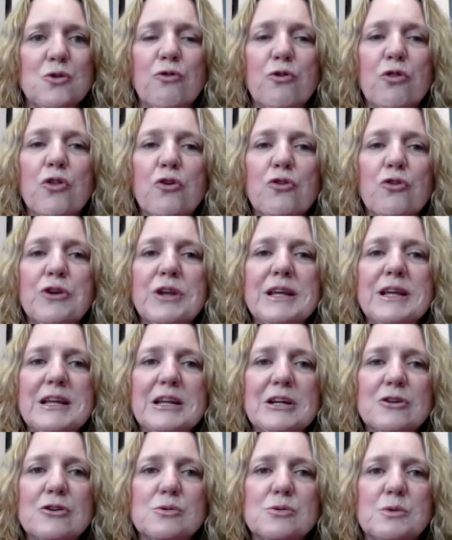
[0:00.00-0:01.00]
So over 30
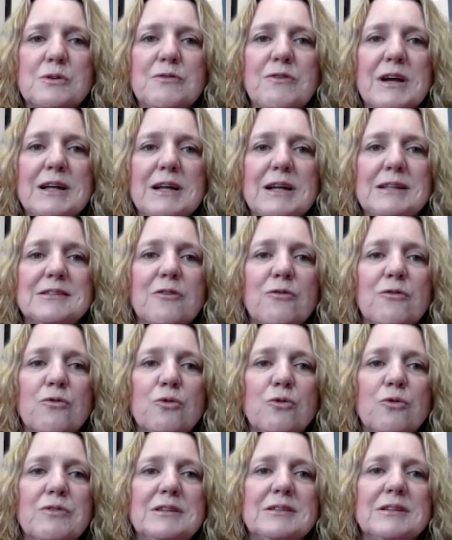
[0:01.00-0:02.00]
years, we've had
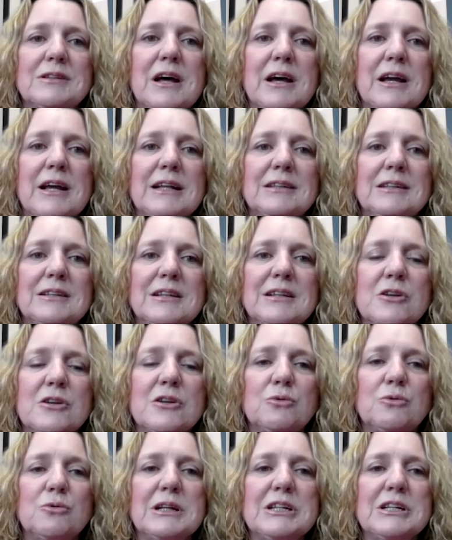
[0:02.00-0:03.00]
several of these clients, and
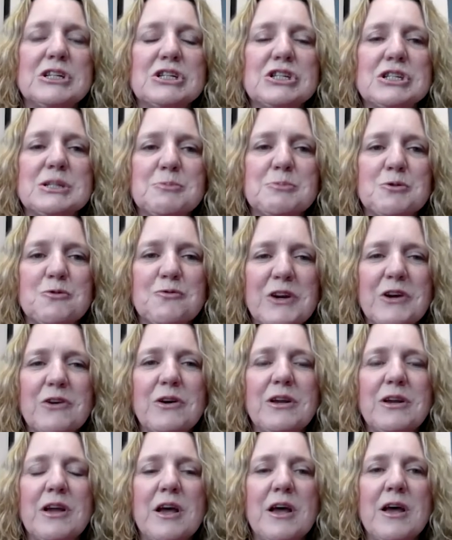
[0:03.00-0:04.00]
those relationships are
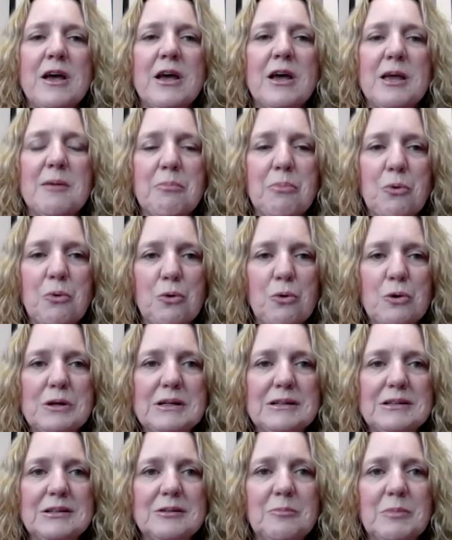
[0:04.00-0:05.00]
very
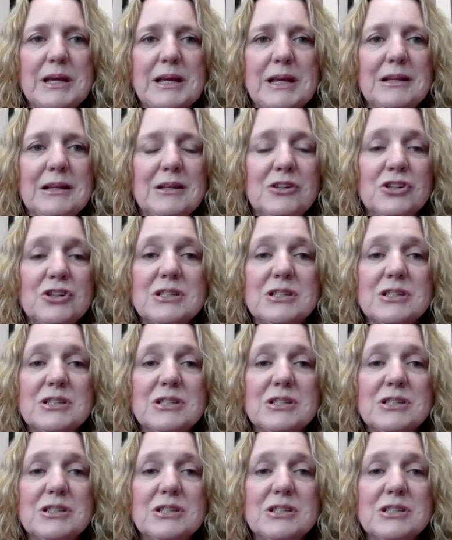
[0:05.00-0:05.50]
important to me,